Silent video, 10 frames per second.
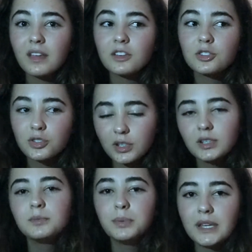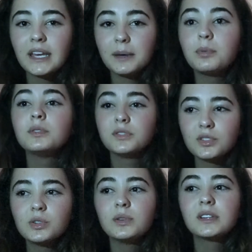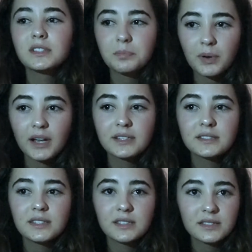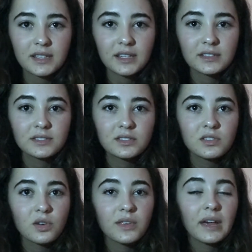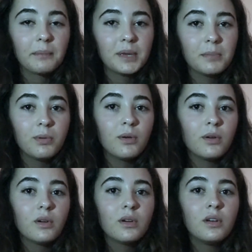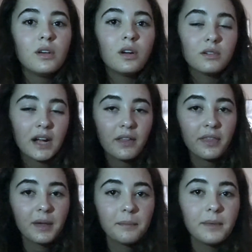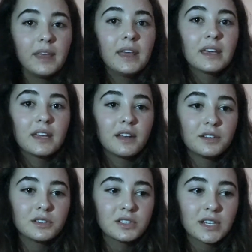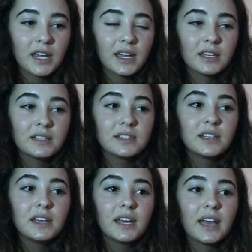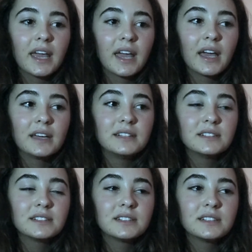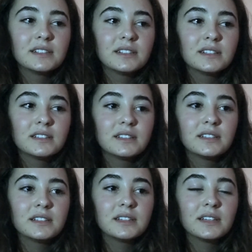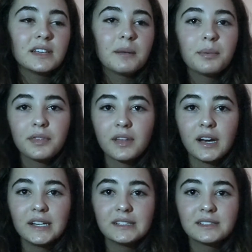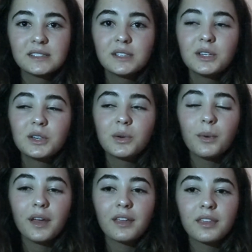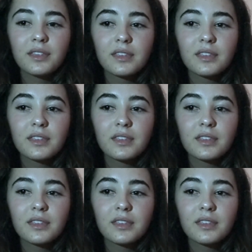should be able to express these things so that people around them can understand and empathize with